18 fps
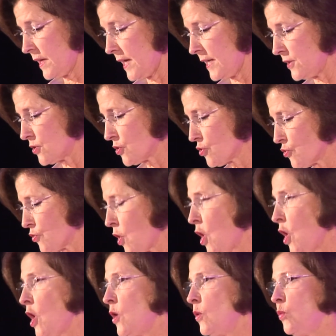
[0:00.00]
a
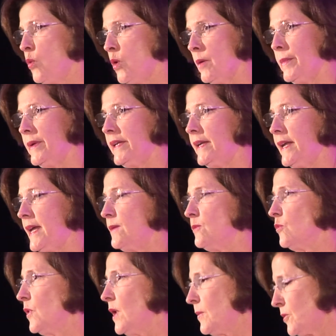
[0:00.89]
strong woman
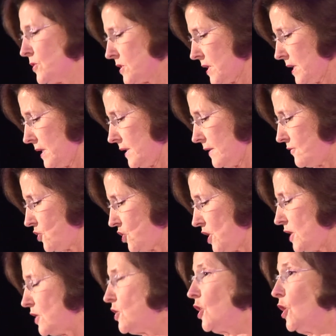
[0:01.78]
named Representative
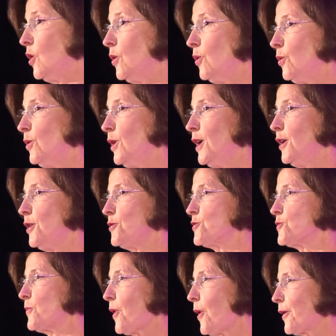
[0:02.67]
Jean Toll,
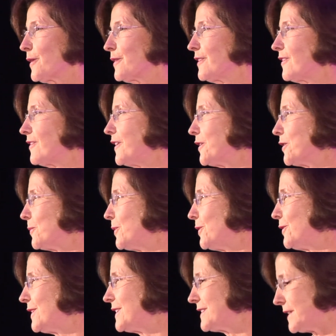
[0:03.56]
who's part of the
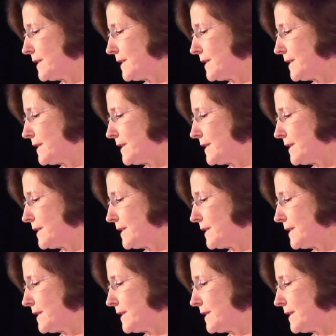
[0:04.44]
Therapeutic